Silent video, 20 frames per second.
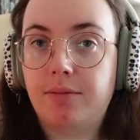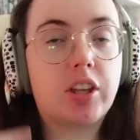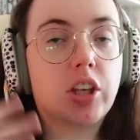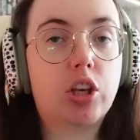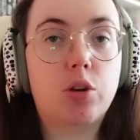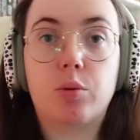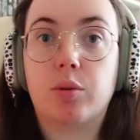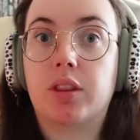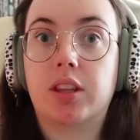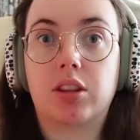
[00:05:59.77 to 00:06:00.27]

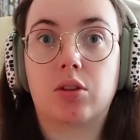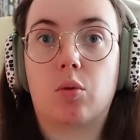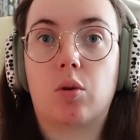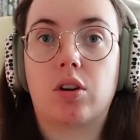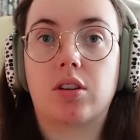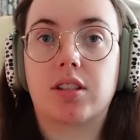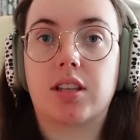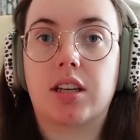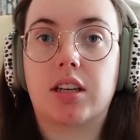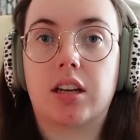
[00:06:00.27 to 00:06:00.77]
you would think the
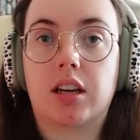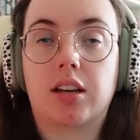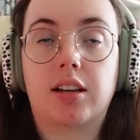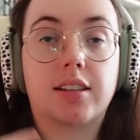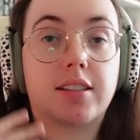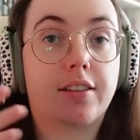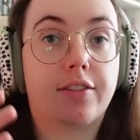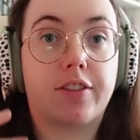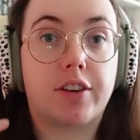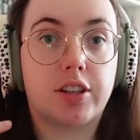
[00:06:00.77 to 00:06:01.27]
world's ending
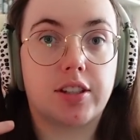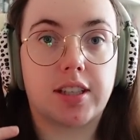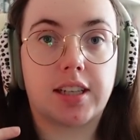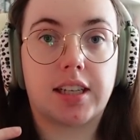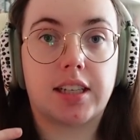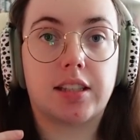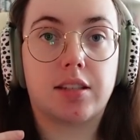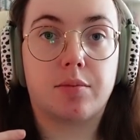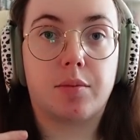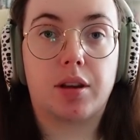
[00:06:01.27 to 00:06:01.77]
because it feels like
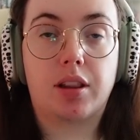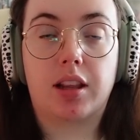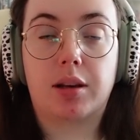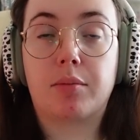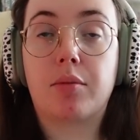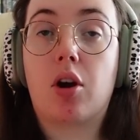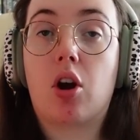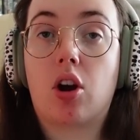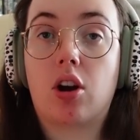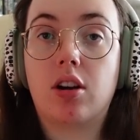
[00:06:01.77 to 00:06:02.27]
it to me. Like
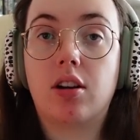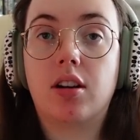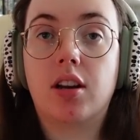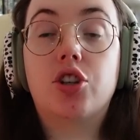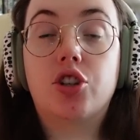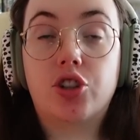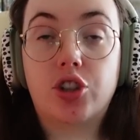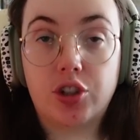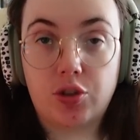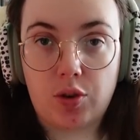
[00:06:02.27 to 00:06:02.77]
my heart,
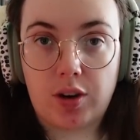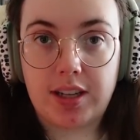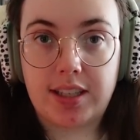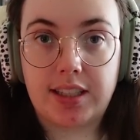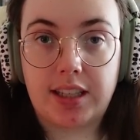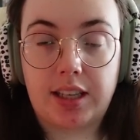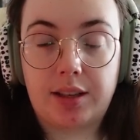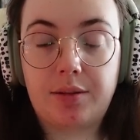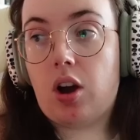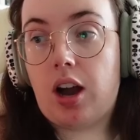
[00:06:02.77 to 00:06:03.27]
she's racing.